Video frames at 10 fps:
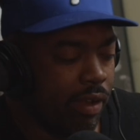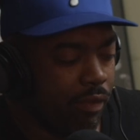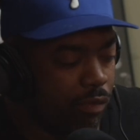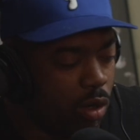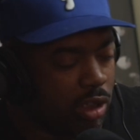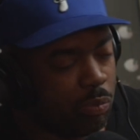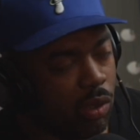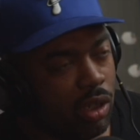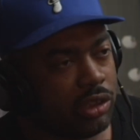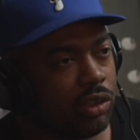Far
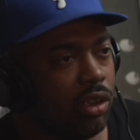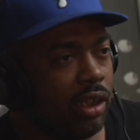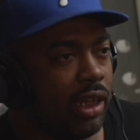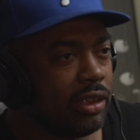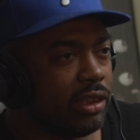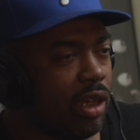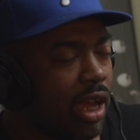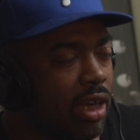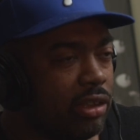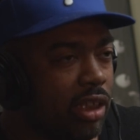as your legacy,
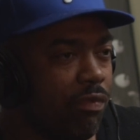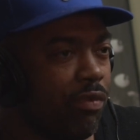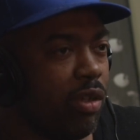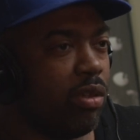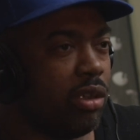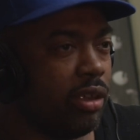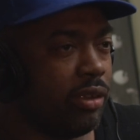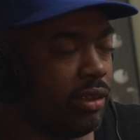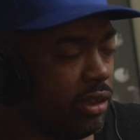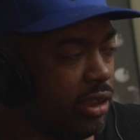how does that feel
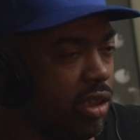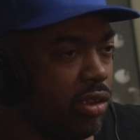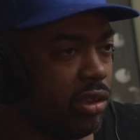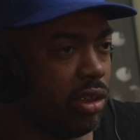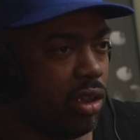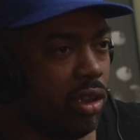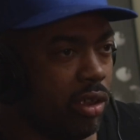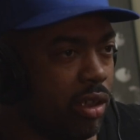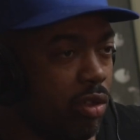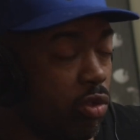to see your
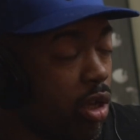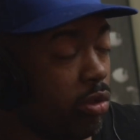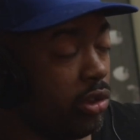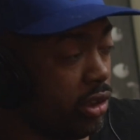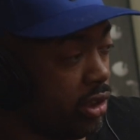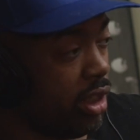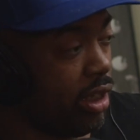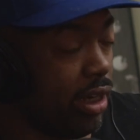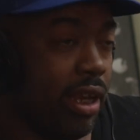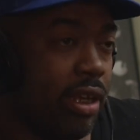son? You coach your
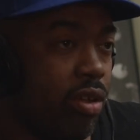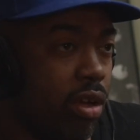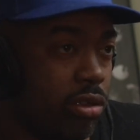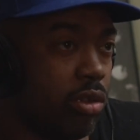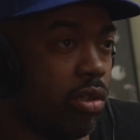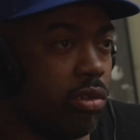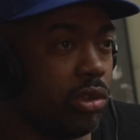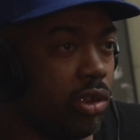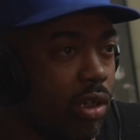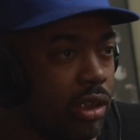son, and you also
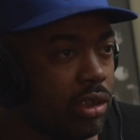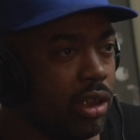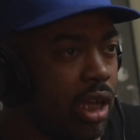coach your grandson.